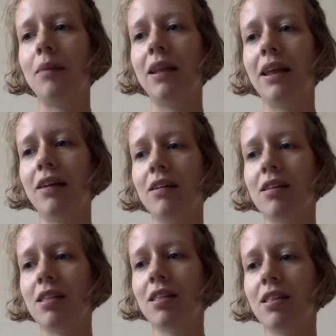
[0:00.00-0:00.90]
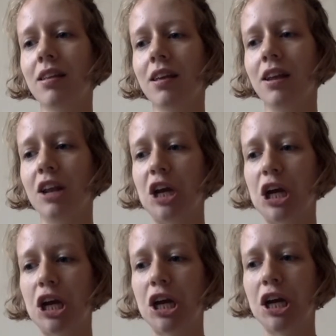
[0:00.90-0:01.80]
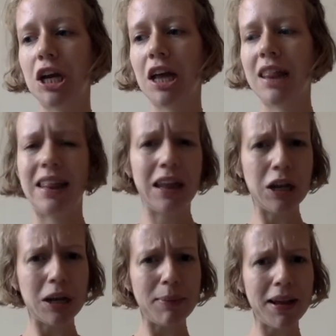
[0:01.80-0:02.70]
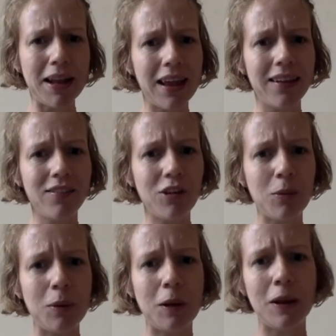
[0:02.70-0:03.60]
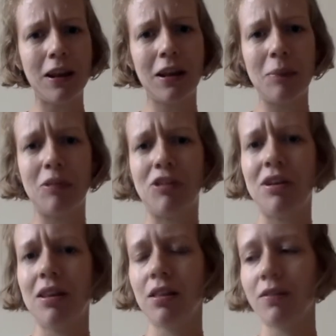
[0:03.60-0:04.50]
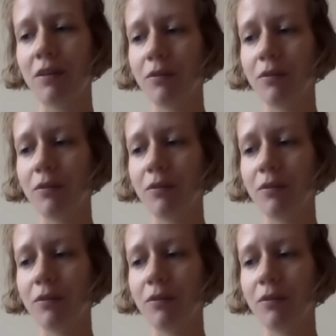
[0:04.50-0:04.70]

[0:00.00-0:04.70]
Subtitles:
linkers can look, I think they look a bit like tubular knitting machines.